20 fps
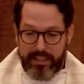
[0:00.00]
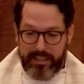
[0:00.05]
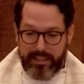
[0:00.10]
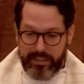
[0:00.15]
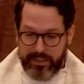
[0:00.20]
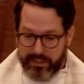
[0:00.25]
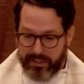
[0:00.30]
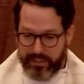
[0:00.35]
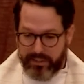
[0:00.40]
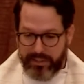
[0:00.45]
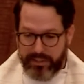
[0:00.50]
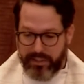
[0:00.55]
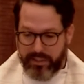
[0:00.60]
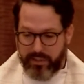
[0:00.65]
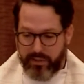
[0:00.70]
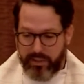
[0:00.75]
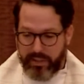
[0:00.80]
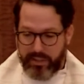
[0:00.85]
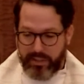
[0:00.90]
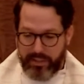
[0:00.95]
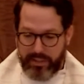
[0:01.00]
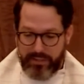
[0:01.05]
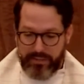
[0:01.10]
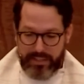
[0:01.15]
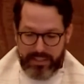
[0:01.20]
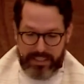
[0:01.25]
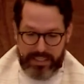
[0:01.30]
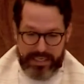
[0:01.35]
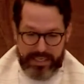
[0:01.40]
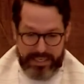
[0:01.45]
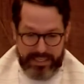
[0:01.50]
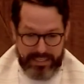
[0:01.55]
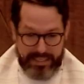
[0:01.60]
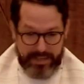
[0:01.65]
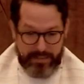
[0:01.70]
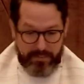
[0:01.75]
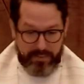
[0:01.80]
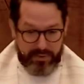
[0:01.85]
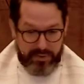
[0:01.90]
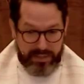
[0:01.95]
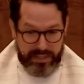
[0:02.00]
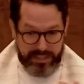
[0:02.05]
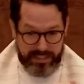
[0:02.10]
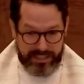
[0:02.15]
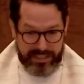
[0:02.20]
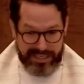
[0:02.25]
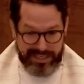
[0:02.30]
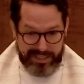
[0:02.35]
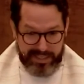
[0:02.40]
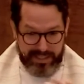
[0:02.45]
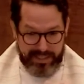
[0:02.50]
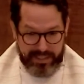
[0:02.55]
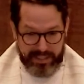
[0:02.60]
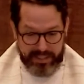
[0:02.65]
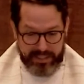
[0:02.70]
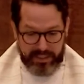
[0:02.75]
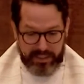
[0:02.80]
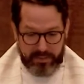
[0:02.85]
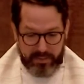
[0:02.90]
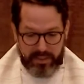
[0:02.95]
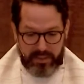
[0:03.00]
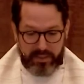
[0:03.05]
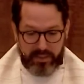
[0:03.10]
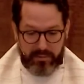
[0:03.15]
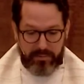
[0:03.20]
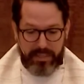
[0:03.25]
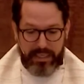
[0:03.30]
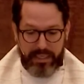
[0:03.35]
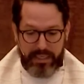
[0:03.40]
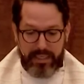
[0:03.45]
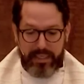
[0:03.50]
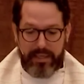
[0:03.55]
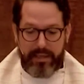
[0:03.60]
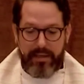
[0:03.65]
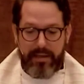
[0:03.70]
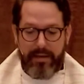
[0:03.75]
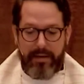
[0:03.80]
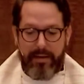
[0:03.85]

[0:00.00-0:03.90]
since the destruction of the Second Temple, that's taken on a special meaning.